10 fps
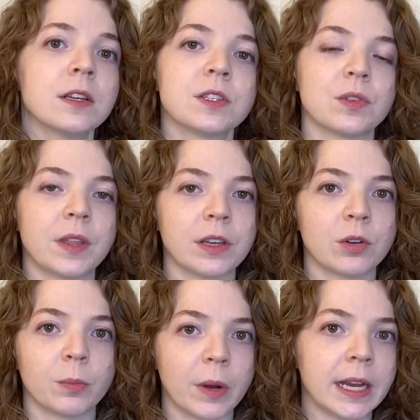so that
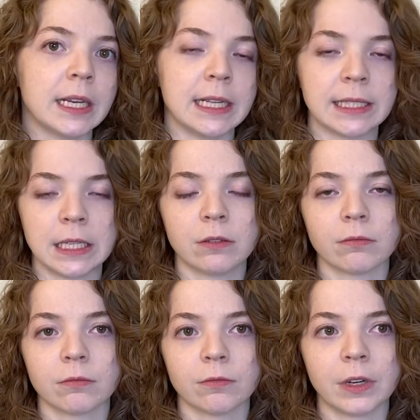your brain isn't
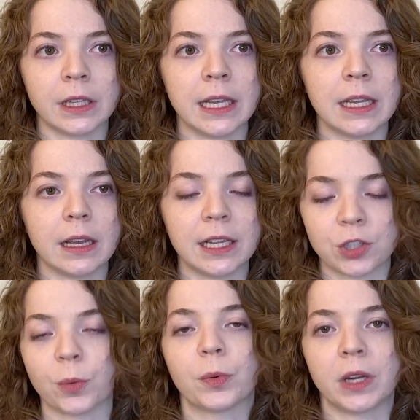really
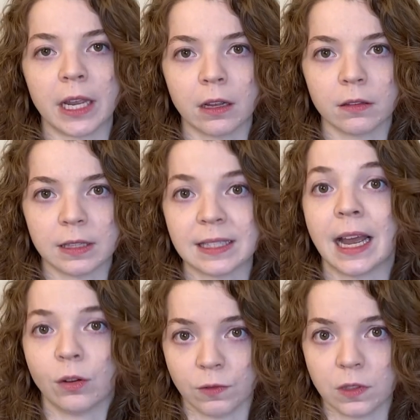interpreting the
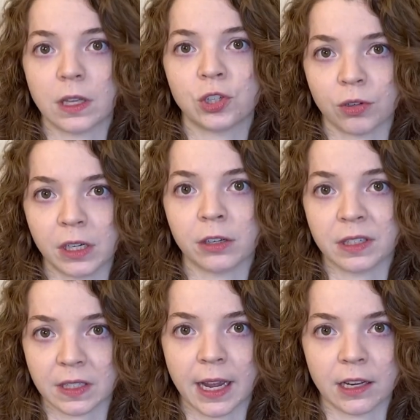sounds that your ear
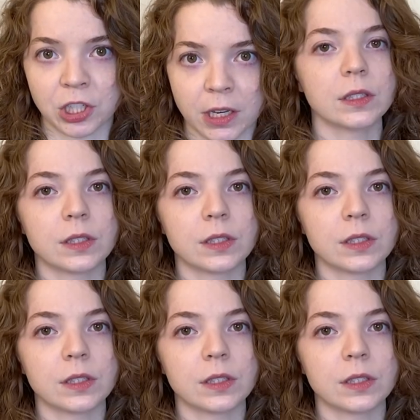is catching.